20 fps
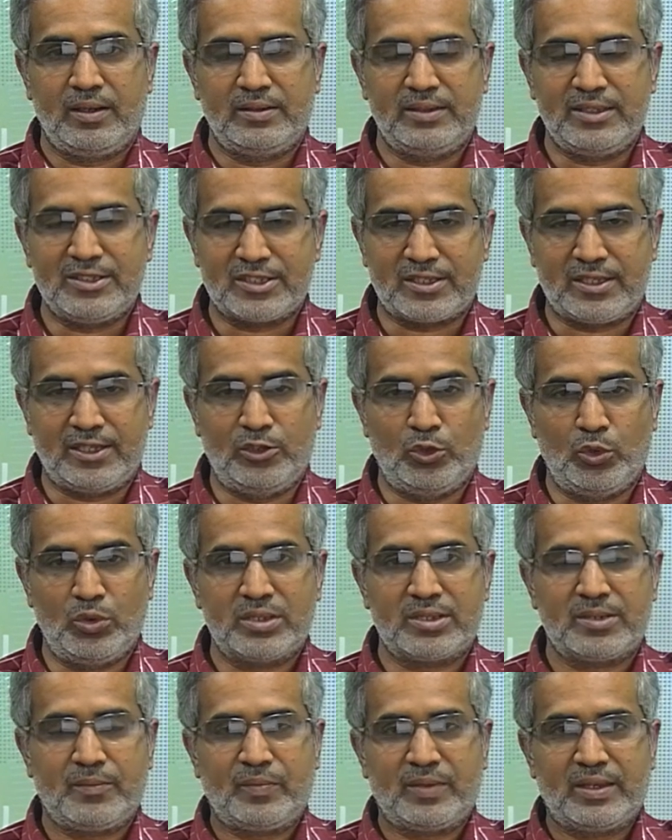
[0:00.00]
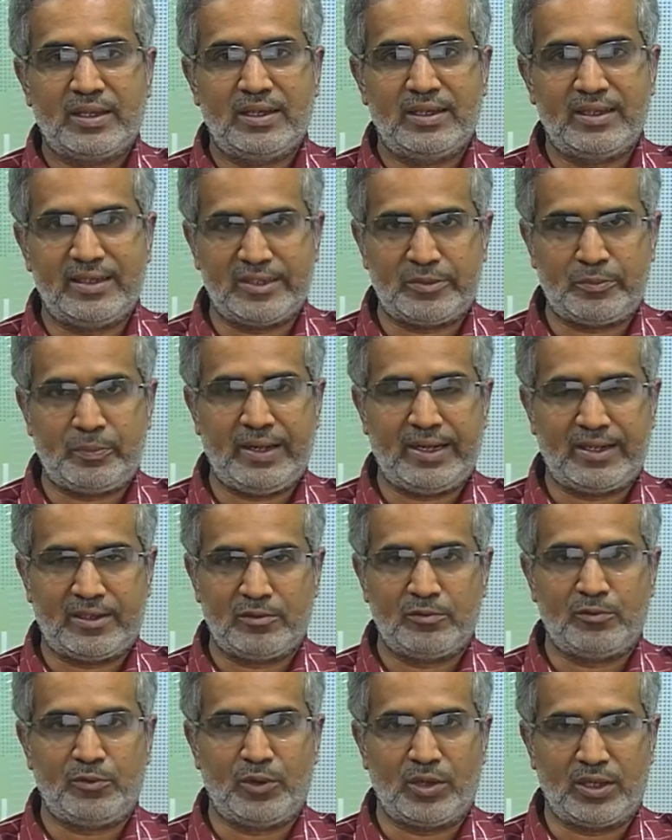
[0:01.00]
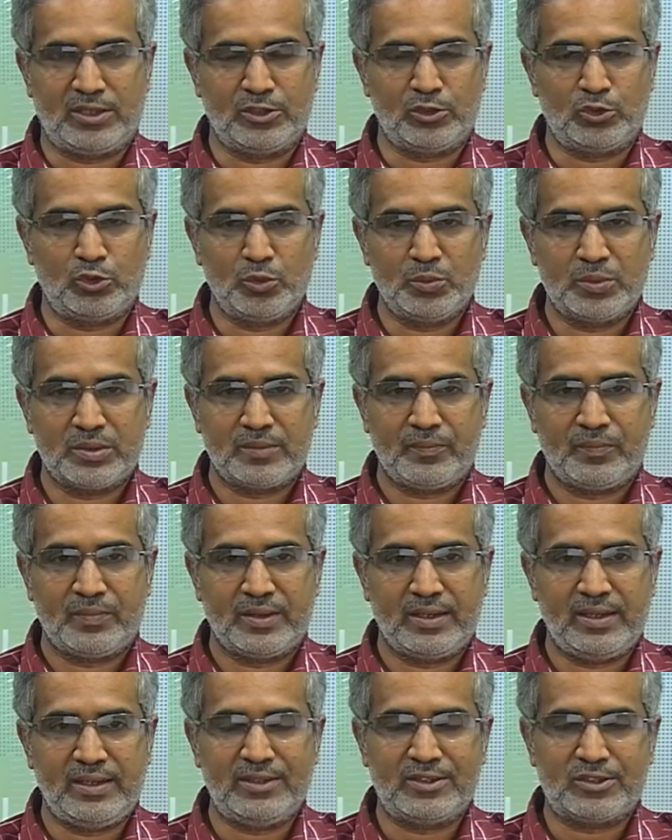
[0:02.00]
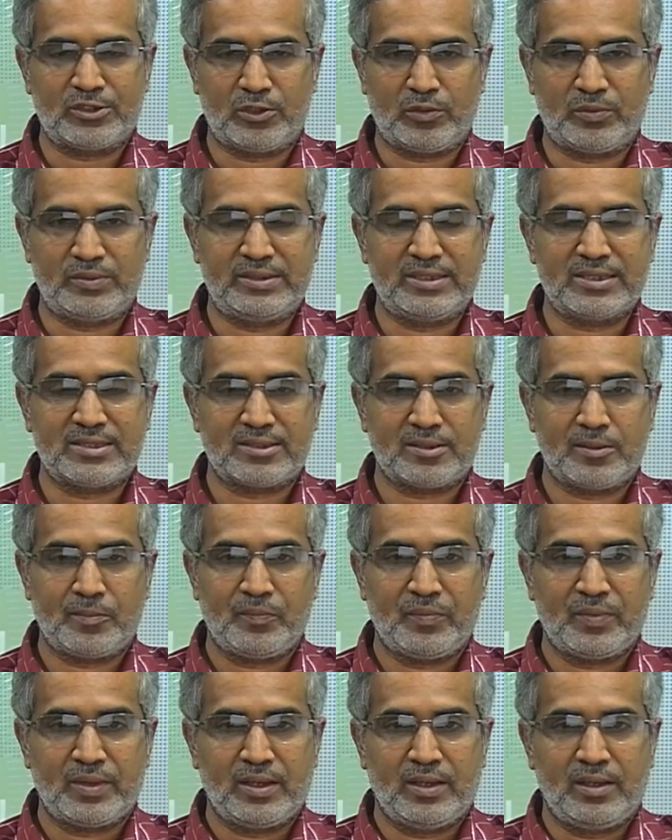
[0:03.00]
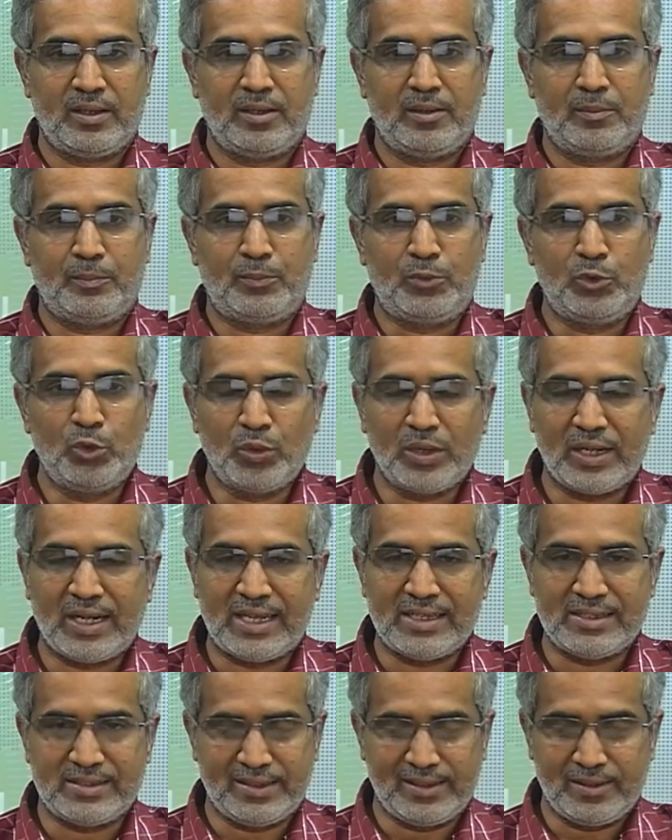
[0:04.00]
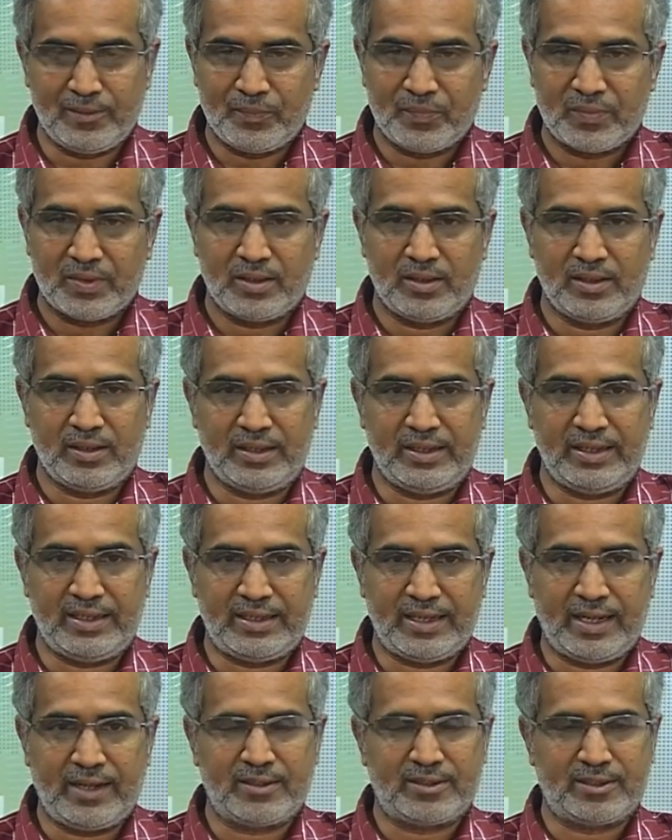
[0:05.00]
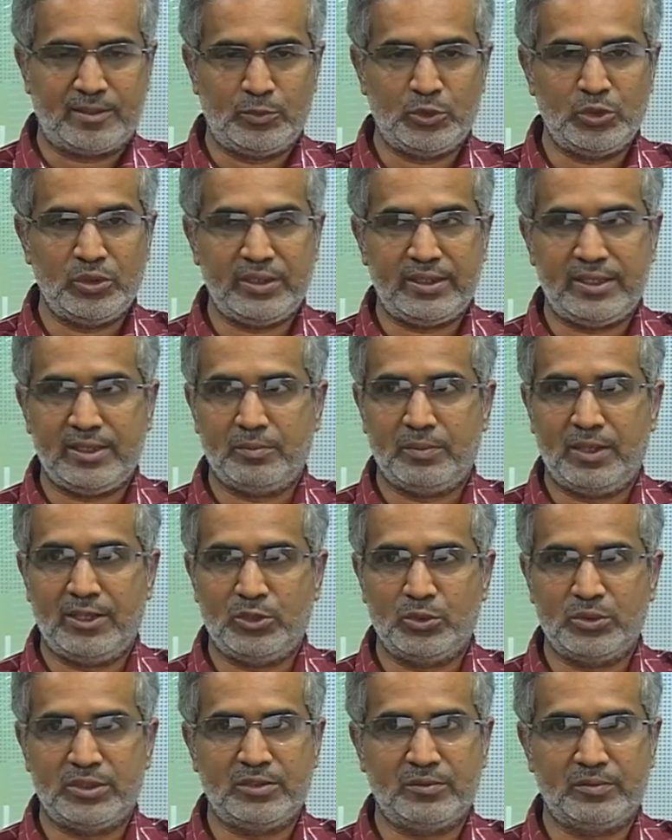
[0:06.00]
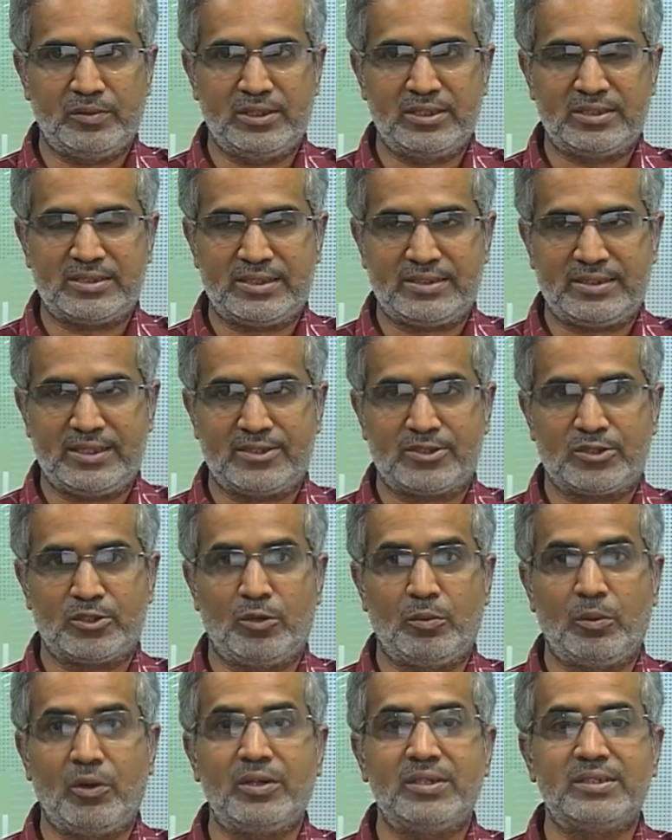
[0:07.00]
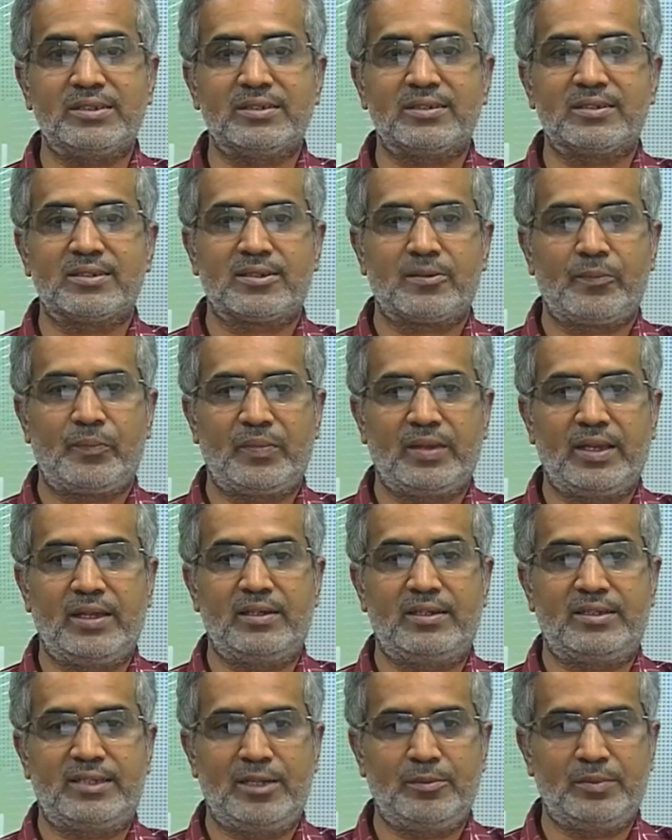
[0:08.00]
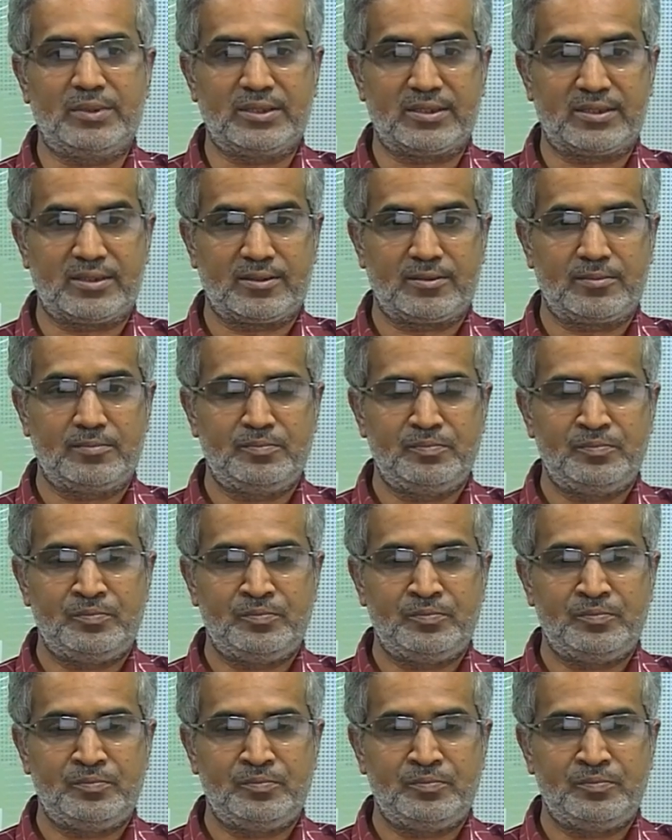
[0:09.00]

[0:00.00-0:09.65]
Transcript: this connotes respect for other groups instead of just pluralizing an entire community by using words such as aborigines and tribals.